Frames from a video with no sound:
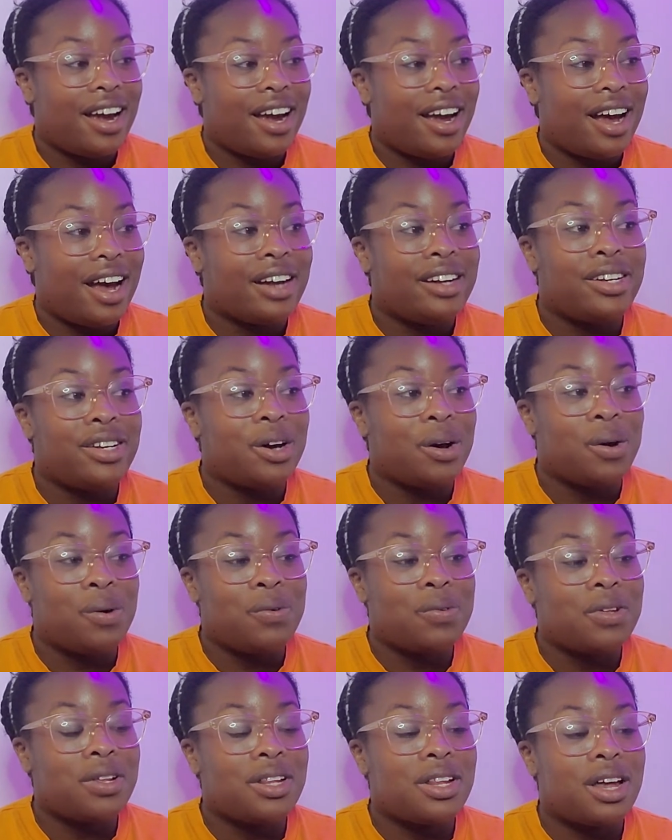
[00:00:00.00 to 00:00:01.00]
I
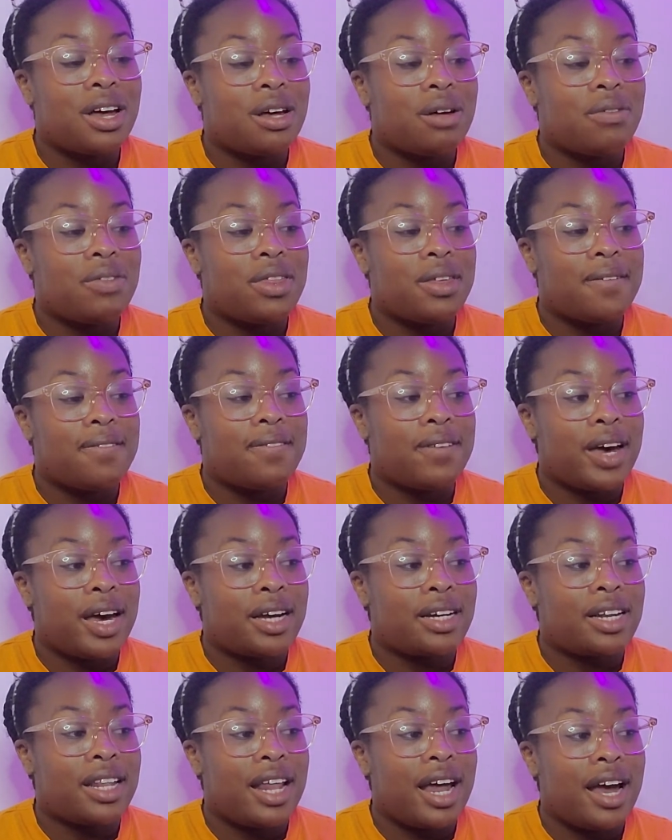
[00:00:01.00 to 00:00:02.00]
don't love the
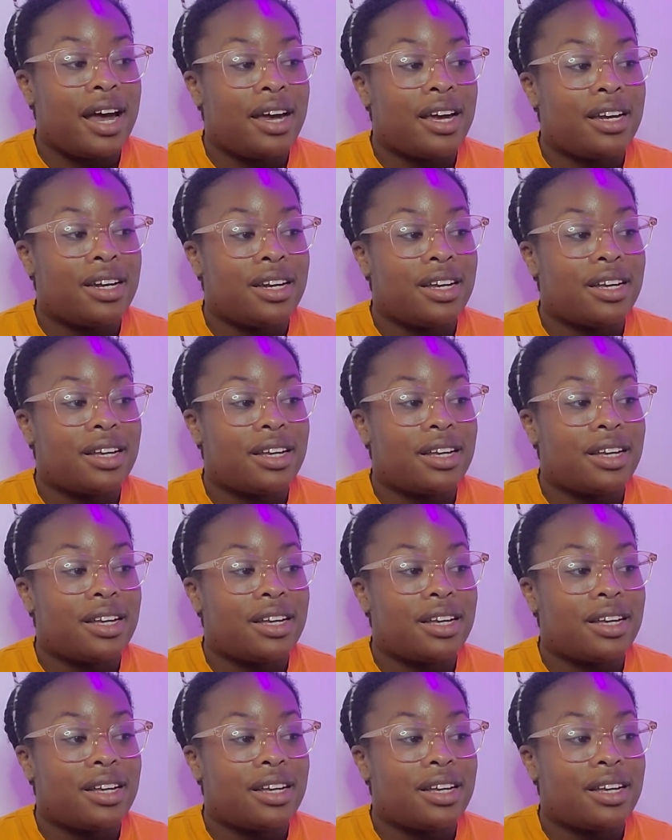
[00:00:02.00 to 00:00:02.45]
fact that